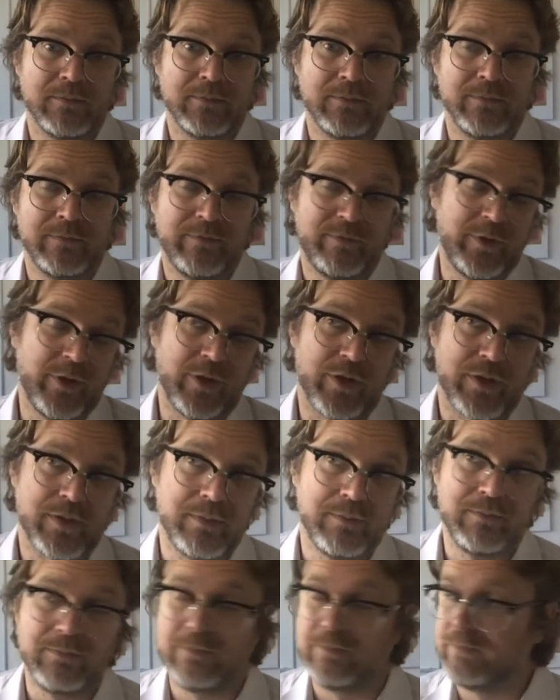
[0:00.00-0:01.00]
first,
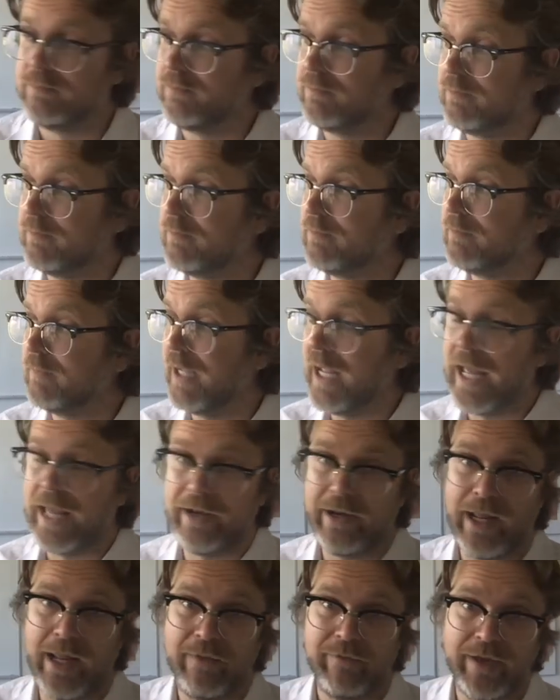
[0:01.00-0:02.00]
and
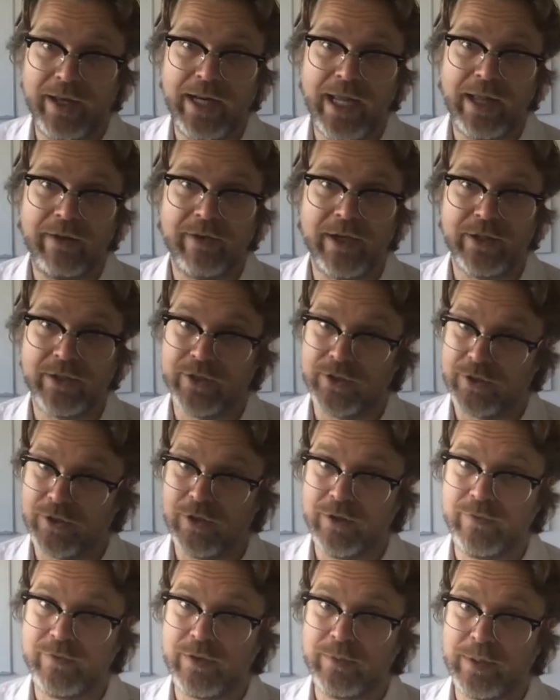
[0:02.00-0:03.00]
Van Anrat
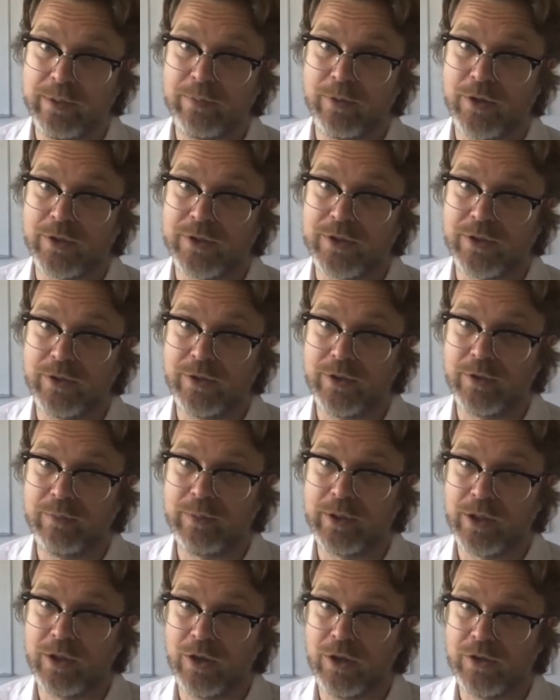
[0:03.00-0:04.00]
deserved to be prosecuted
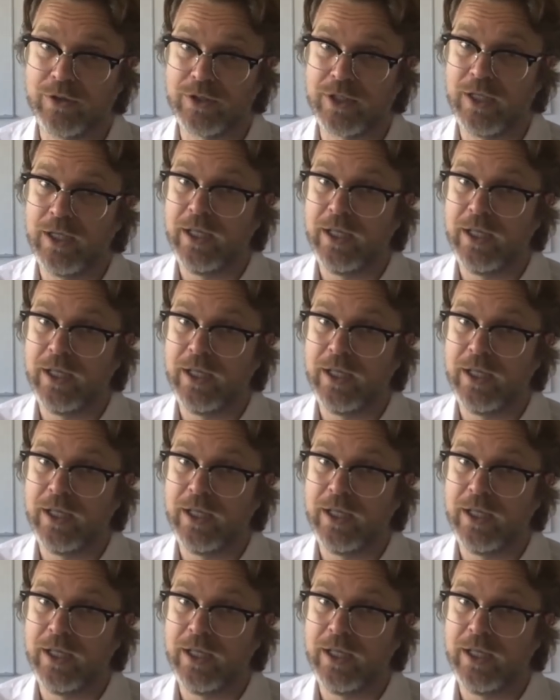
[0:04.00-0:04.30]
because